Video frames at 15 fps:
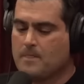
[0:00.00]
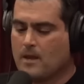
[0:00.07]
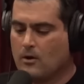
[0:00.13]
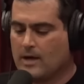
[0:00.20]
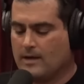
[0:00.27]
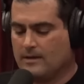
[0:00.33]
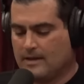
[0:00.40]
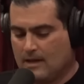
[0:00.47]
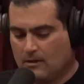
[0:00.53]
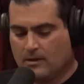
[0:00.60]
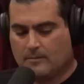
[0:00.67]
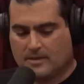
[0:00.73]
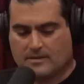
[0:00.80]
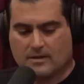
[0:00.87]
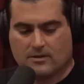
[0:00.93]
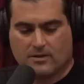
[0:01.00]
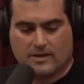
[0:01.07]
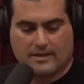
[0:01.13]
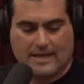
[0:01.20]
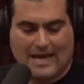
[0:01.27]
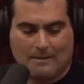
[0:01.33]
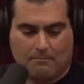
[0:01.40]
Okay, now let me tell you
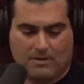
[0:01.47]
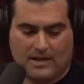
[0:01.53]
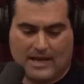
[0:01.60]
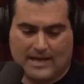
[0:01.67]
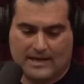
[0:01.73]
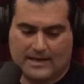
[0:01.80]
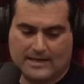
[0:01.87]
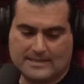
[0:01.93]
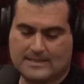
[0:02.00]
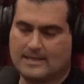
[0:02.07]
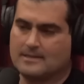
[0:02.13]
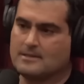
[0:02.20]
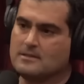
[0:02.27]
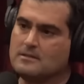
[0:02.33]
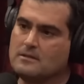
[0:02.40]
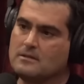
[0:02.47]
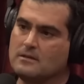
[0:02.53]
that that planet exists.